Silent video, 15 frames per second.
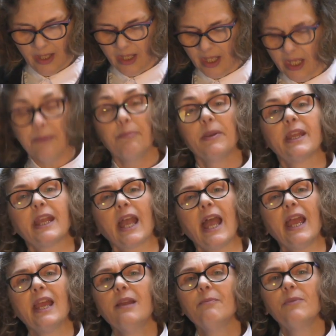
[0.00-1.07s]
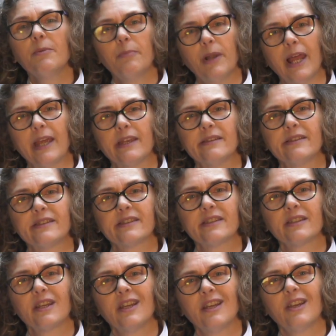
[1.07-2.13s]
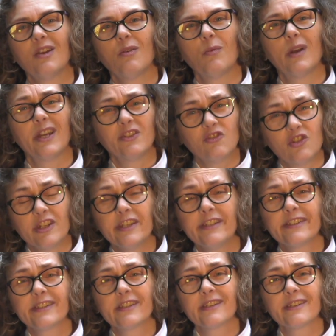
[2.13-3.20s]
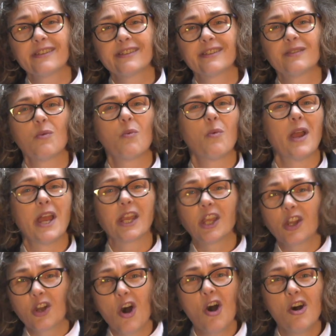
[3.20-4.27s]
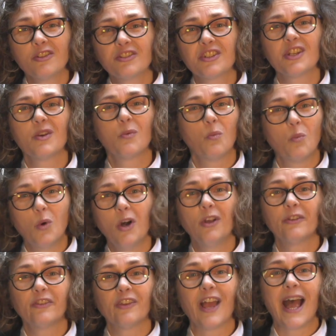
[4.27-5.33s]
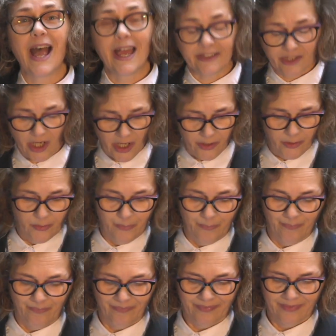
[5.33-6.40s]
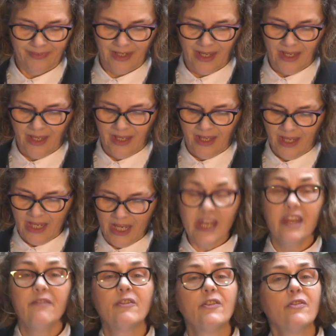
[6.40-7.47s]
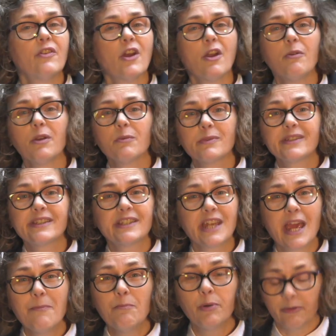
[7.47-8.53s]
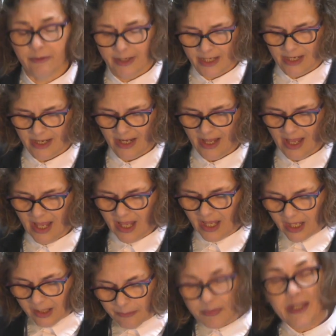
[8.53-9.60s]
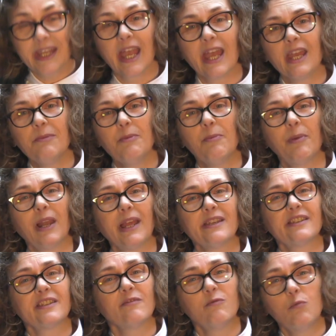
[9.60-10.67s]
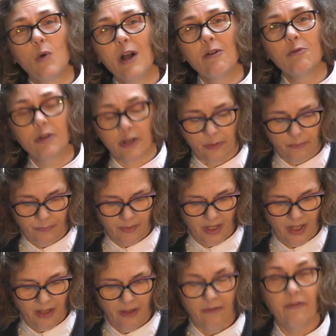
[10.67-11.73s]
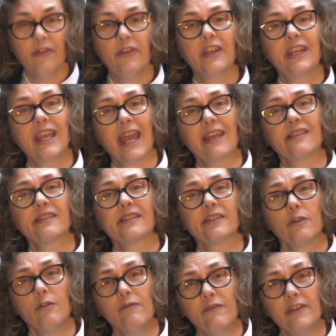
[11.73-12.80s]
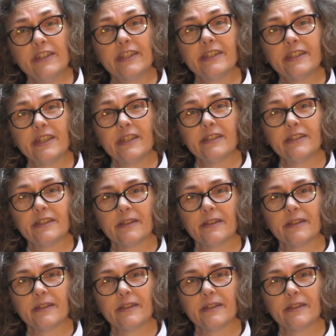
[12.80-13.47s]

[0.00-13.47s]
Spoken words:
it became the place where Jesus, where God was at home. Even though it was temporary, it became a place of welcome for the guests who visited.